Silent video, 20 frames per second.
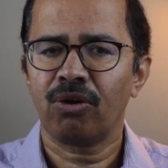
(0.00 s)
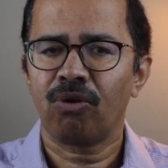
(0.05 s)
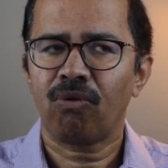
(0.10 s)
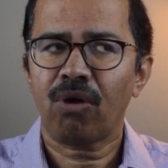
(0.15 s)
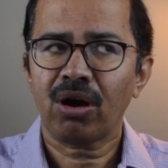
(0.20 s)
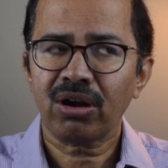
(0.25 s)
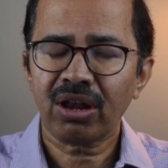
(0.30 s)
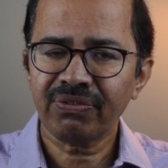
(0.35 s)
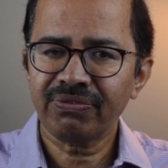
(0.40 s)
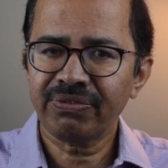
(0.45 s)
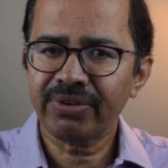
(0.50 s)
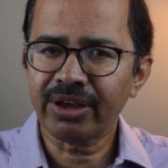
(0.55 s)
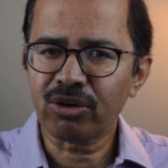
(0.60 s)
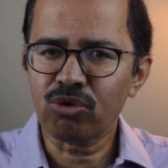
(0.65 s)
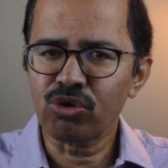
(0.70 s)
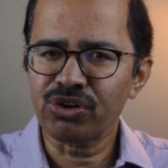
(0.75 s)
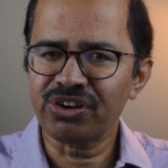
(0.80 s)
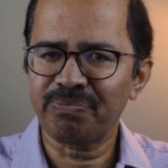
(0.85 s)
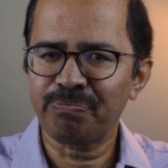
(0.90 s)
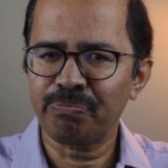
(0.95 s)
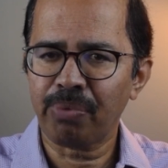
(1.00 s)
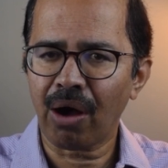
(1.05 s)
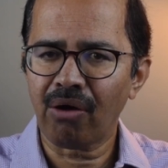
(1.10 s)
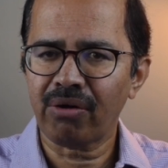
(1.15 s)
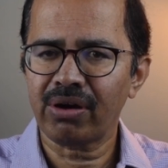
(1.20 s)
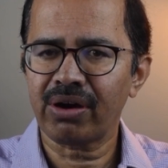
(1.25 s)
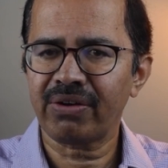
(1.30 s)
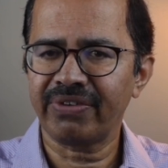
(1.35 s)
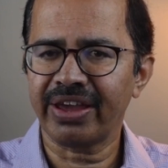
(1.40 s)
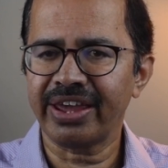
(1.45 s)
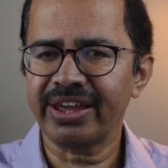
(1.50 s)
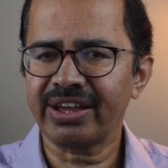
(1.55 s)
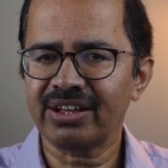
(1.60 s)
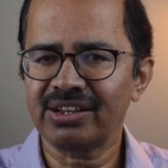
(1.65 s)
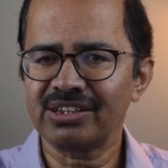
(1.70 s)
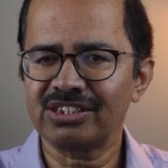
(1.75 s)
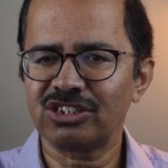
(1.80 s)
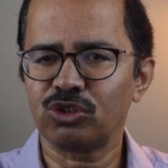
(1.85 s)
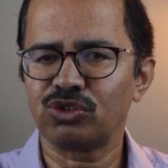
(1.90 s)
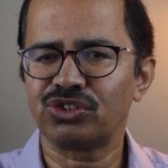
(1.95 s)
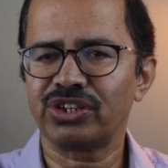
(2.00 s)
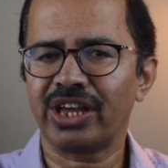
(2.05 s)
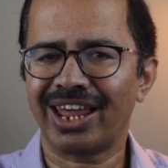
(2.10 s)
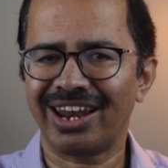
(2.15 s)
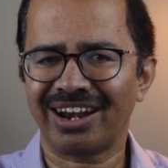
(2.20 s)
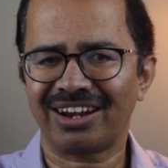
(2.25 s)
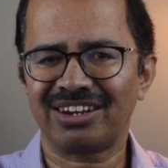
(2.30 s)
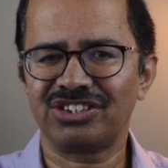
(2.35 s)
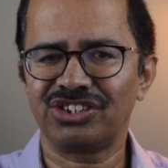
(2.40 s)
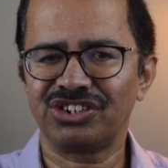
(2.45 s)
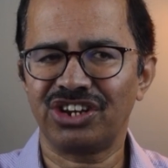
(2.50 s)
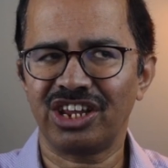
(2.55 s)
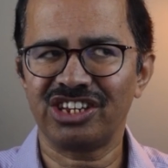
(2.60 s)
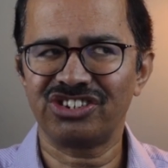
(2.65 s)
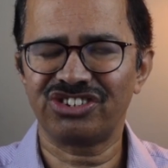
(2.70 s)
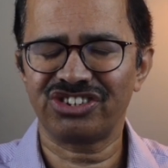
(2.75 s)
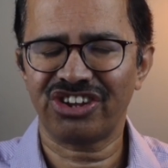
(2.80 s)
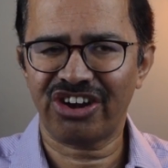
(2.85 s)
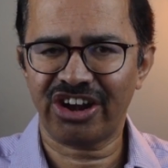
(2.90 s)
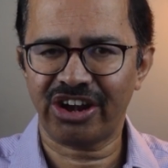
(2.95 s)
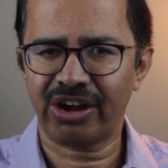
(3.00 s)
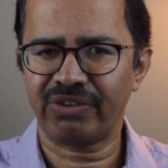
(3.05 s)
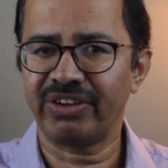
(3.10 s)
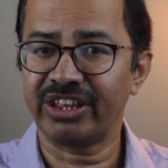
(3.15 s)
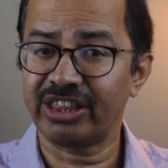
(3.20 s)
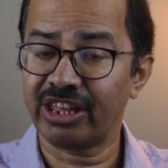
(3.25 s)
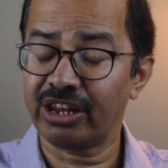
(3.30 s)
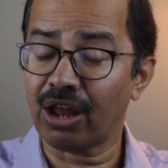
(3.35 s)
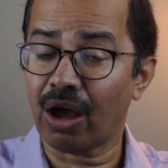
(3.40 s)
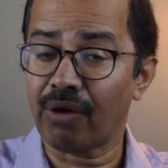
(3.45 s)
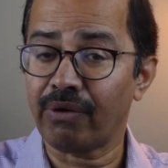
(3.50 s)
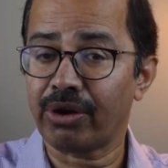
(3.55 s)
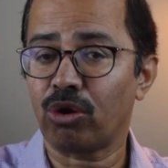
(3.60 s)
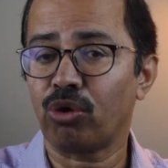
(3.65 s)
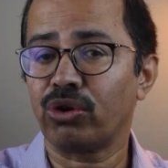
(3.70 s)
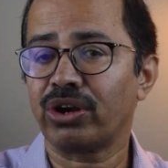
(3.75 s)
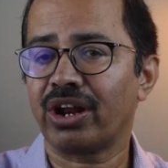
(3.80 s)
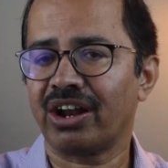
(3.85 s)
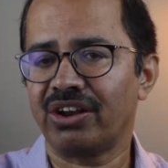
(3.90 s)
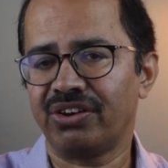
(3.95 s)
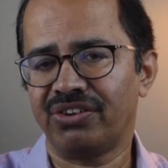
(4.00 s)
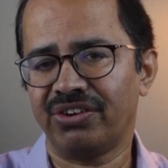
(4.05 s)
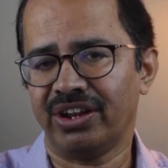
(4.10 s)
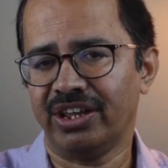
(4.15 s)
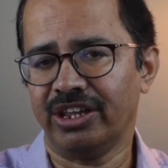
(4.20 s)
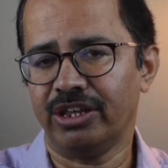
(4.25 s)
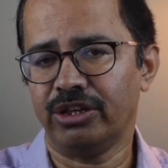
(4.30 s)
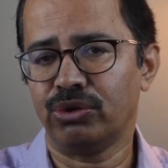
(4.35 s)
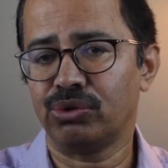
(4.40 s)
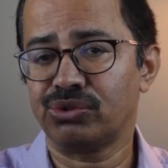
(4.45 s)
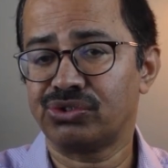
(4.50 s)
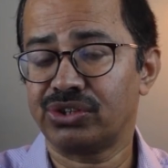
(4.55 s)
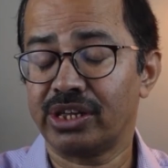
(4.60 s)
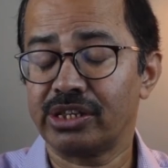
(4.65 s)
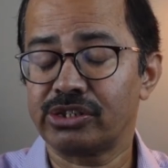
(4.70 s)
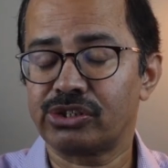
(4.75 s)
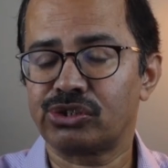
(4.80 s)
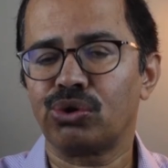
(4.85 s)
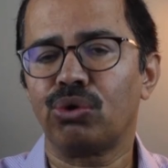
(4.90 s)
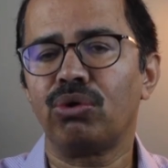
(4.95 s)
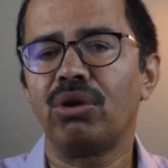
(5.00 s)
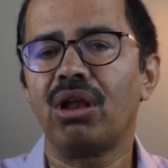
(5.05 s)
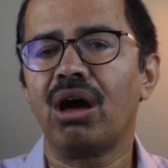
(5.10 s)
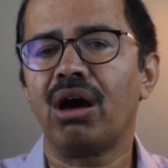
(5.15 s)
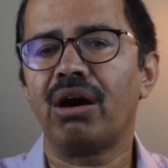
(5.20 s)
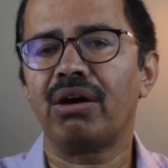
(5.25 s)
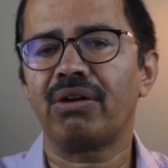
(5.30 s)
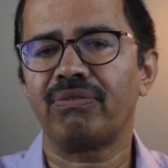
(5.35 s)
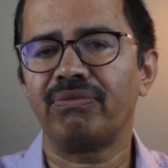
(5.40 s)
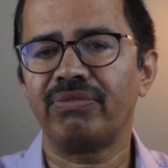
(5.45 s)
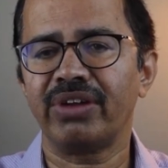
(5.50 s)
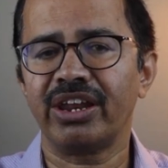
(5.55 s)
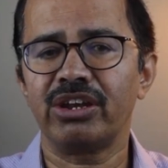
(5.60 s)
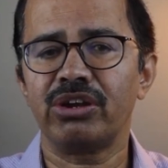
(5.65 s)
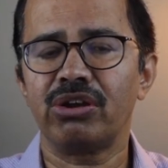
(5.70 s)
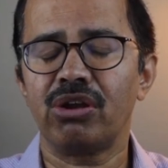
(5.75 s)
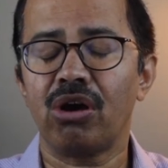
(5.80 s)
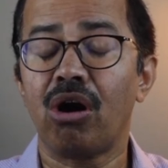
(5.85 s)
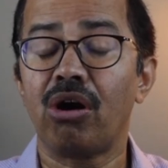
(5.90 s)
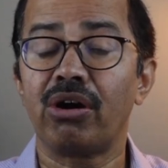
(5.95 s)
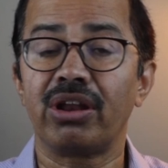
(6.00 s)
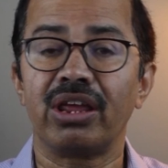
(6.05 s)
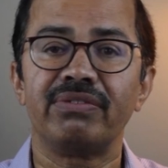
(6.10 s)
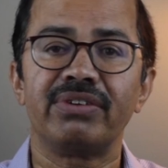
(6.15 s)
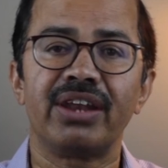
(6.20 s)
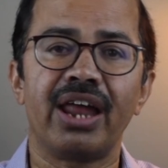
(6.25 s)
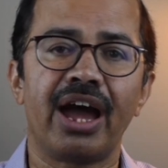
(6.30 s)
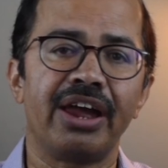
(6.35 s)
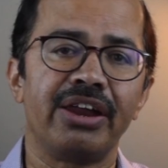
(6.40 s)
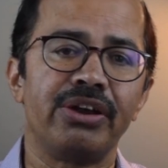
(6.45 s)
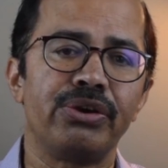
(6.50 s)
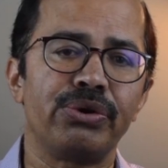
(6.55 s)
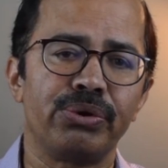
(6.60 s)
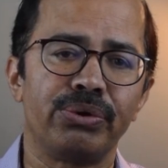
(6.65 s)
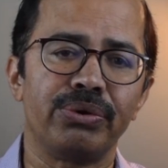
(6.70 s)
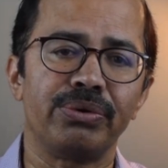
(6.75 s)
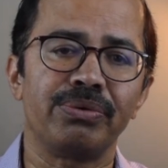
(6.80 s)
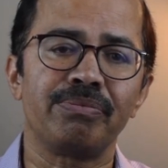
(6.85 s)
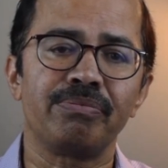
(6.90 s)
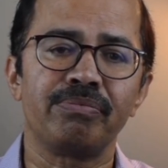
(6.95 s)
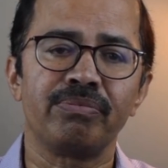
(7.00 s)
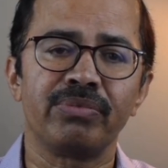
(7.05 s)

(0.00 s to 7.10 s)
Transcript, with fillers: What if we could power vehicles using electricity generated within our own country, using solar, wind or even hydro?